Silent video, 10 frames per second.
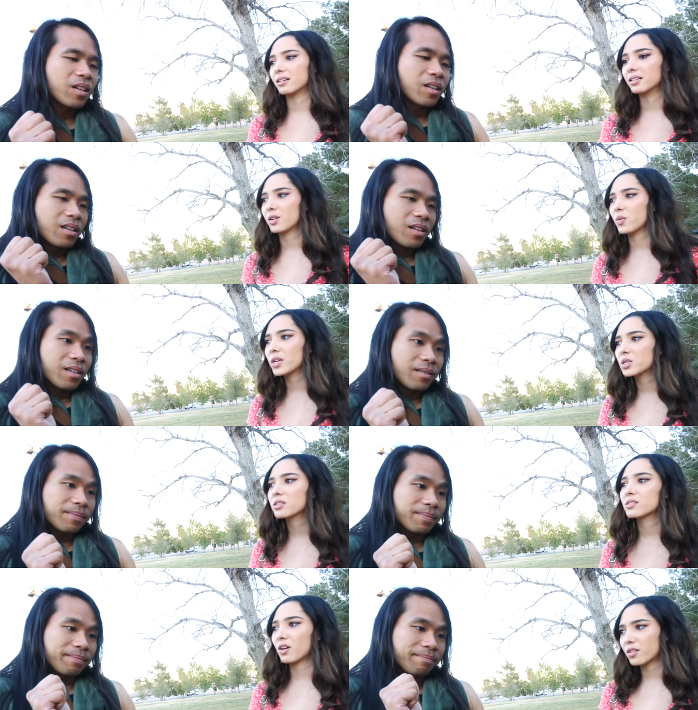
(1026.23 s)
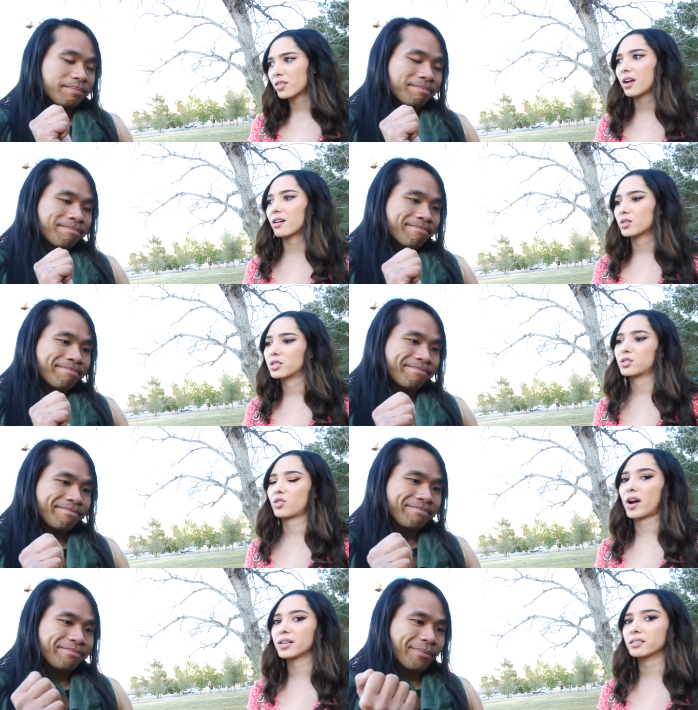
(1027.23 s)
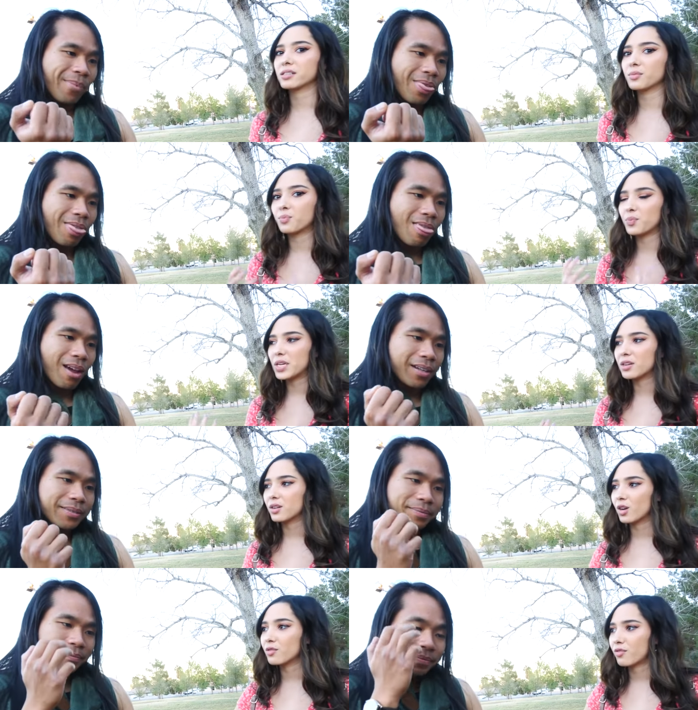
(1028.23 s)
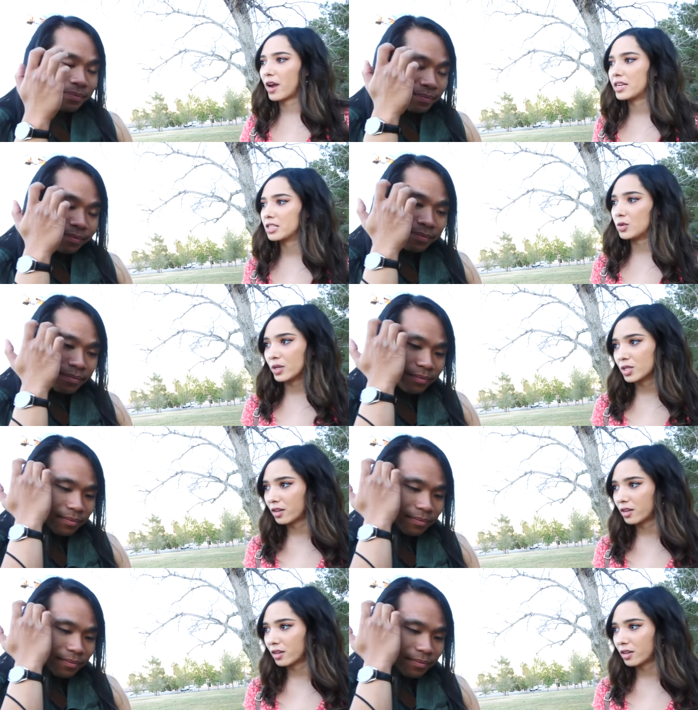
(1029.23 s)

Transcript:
Speaker 1: I think we should start there, just trying to be good friends to each